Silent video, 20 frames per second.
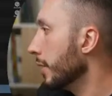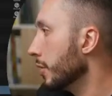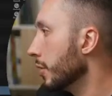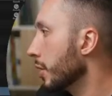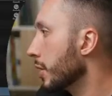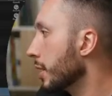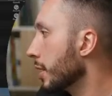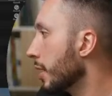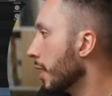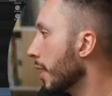
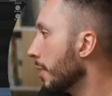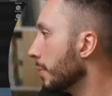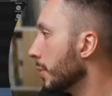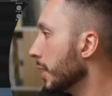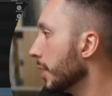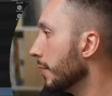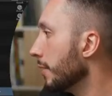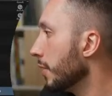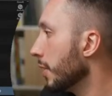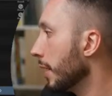just stop
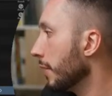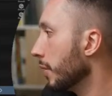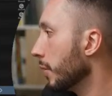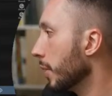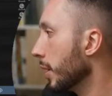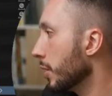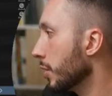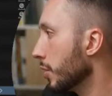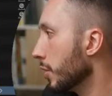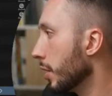me if you have a
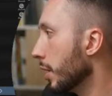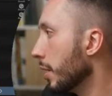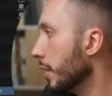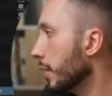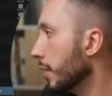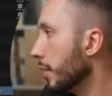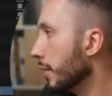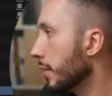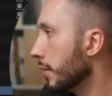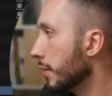
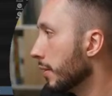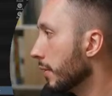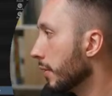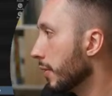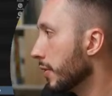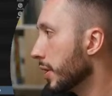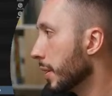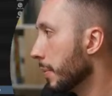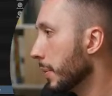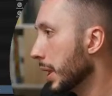question,
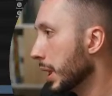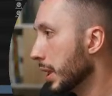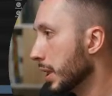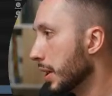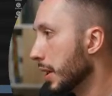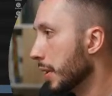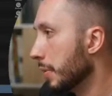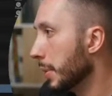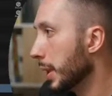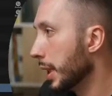if something is
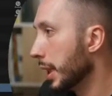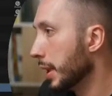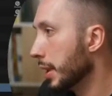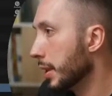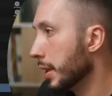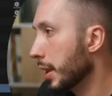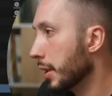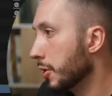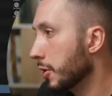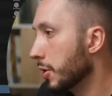not making
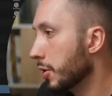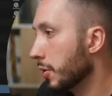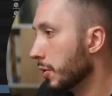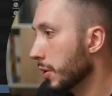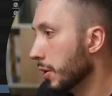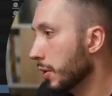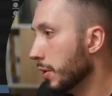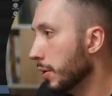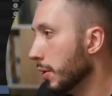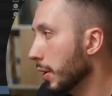sense, or
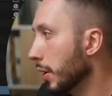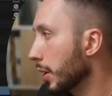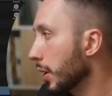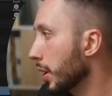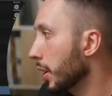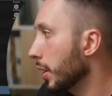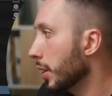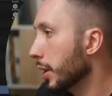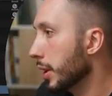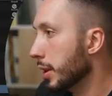you are
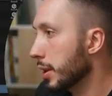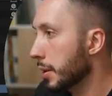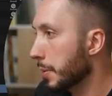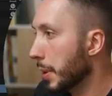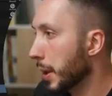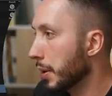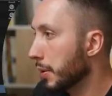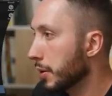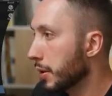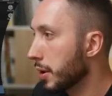curious
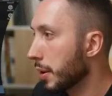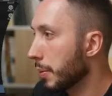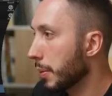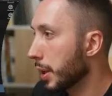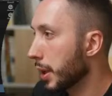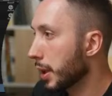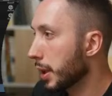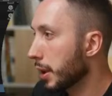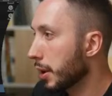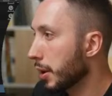about
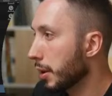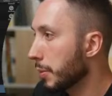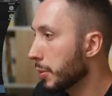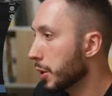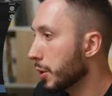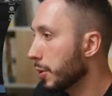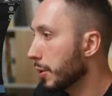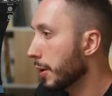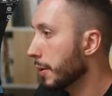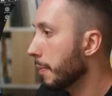something here I'm
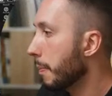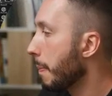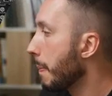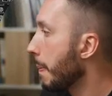doing.